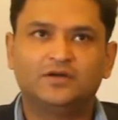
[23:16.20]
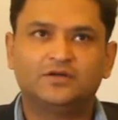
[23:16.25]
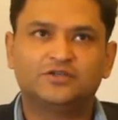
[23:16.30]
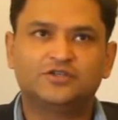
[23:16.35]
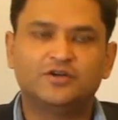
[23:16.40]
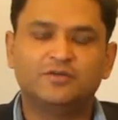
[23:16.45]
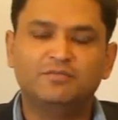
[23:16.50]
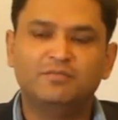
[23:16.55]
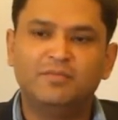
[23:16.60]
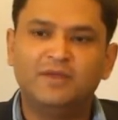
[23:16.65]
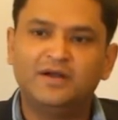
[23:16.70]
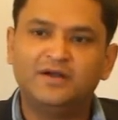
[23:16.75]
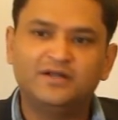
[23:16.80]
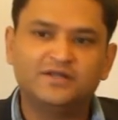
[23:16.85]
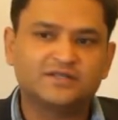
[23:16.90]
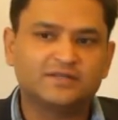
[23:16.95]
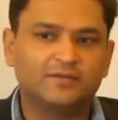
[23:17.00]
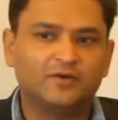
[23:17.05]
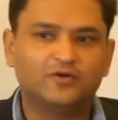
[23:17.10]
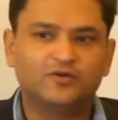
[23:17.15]

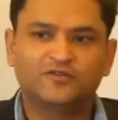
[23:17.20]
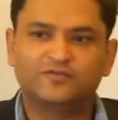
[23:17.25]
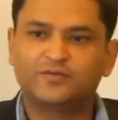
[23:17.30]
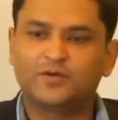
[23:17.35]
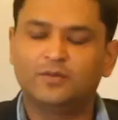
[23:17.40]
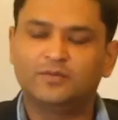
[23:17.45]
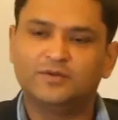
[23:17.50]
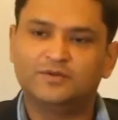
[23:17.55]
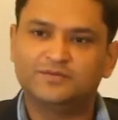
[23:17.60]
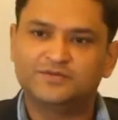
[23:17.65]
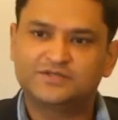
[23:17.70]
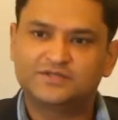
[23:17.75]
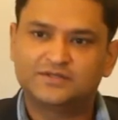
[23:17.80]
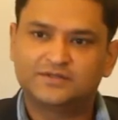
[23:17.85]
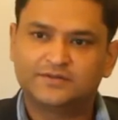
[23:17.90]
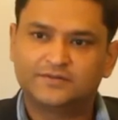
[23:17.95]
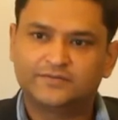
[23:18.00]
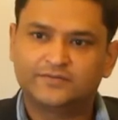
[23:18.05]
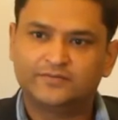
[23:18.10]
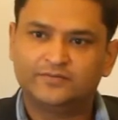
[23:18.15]
tremendous amount of
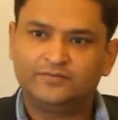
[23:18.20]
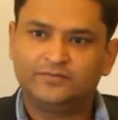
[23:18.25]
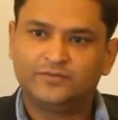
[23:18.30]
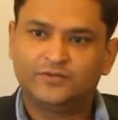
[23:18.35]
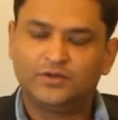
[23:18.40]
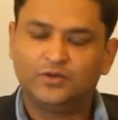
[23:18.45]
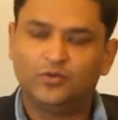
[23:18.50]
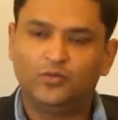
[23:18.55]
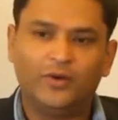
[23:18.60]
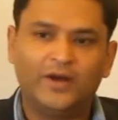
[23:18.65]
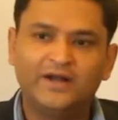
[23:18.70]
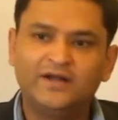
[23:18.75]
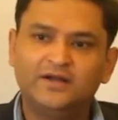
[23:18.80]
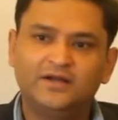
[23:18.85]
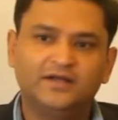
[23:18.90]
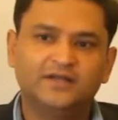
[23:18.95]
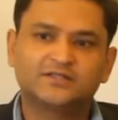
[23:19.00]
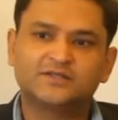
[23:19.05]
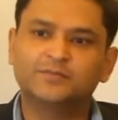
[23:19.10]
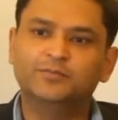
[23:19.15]
problems.
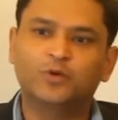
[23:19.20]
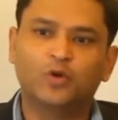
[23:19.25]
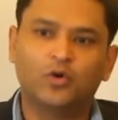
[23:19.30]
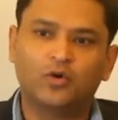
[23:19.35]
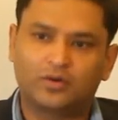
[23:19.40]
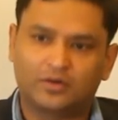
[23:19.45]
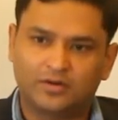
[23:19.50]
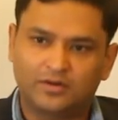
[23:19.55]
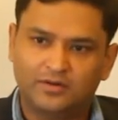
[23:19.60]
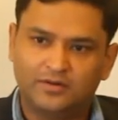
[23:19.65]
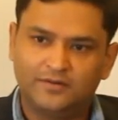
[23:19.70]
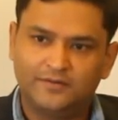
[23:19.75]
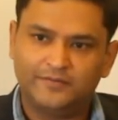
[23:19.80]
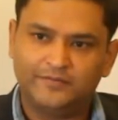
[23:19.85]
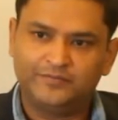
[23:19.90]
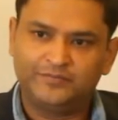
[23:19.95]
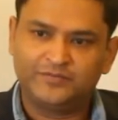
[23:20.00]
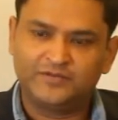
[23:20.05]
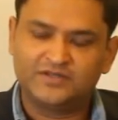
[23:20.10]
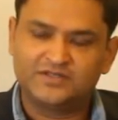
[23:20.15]
One, it's broke.
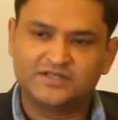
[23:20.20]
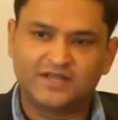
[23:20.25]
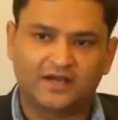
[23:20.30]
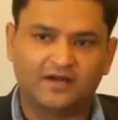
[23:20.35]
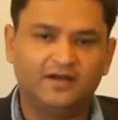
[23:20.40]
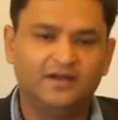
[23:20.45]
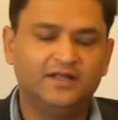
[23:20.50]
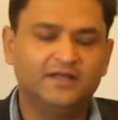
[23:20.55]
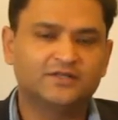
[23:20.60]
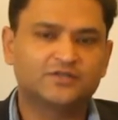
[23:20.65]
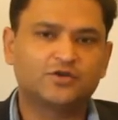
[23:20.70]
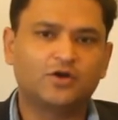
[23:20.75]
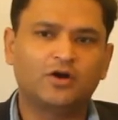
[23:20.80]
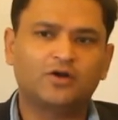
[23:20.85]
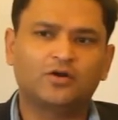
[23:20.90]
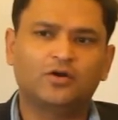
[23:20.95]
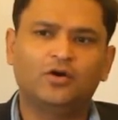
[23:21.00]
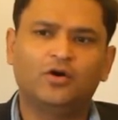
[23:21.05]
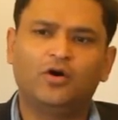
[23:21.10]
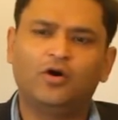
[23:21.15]
Secondly, it's
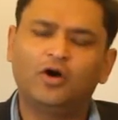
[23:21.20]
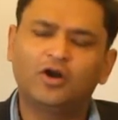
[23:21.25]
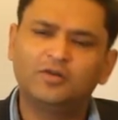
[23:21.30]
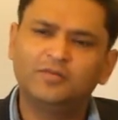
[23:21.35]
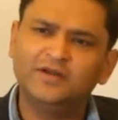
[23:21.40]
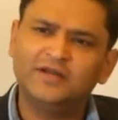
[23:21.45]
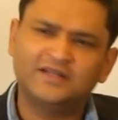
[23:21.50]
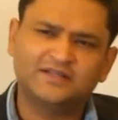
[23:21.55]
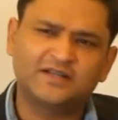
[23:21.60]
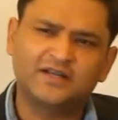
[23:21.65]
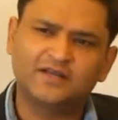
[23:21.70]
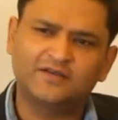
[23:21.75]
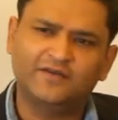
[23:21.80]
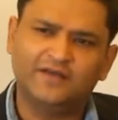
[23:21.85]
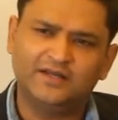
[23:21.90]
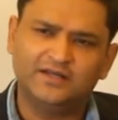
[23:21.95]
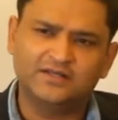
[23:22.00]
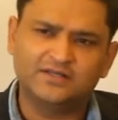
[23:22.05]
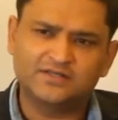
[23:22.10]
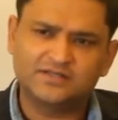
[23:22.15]
got horrible ethnic
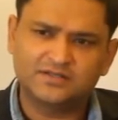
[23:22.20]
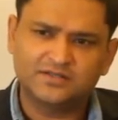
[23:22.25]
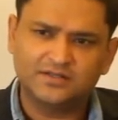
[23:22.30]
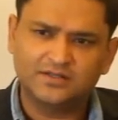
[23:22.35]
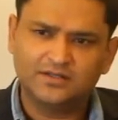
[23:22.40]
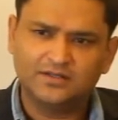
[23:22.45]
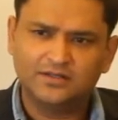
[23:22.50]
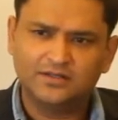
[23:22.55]
violence.